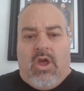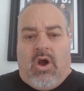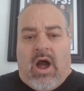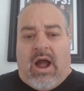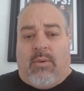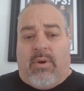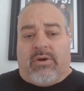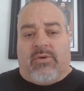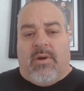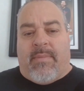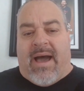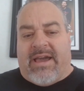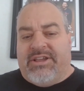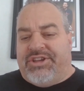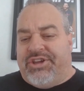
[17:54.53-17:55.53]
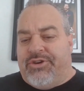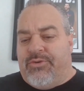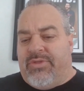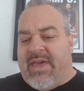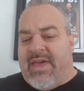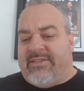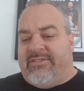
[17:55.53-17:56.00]
I want to remind you
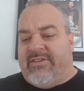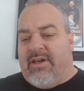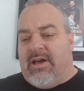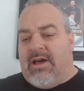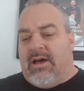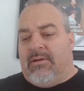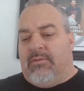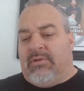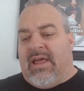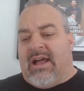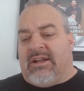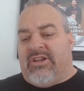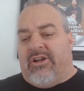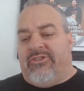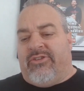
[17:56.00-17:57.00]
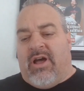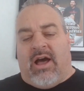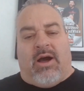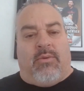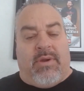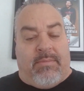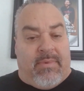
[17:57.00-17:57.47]
that Locked
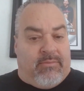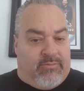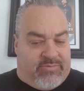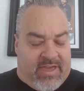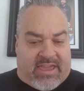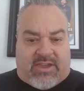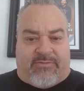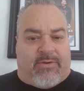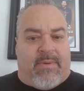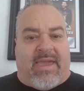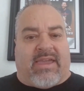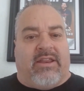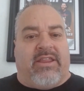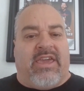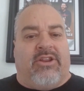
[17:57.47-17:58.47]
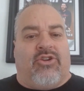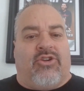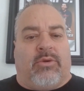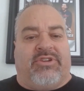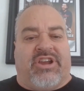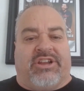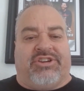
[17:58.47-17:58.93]
On, thank you for making Hittin' Hard
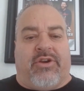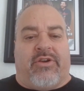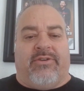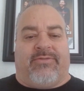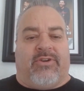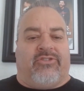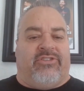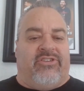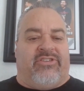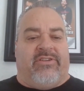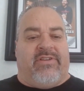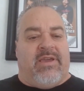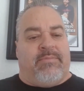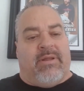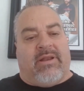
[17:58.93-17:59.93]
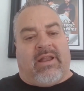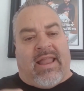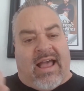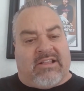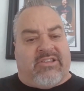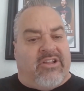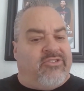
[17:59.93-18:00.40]
with Jon Chuckery your first listen today, but
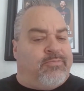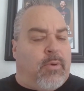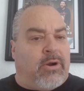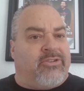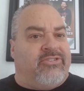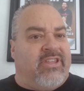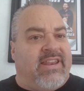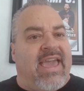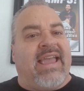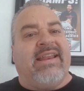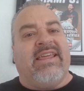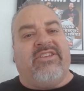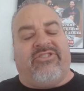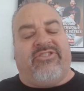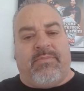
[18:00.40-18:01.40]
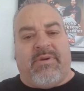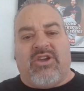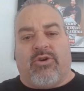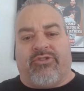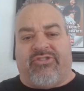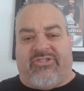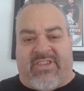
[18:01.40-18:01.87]
Locked On Sports Today needs to be
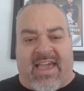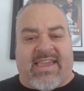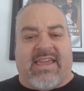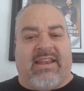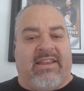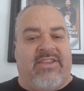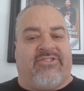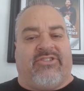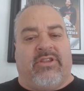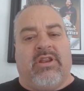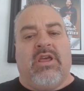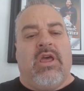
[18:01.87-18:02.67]
your second listen.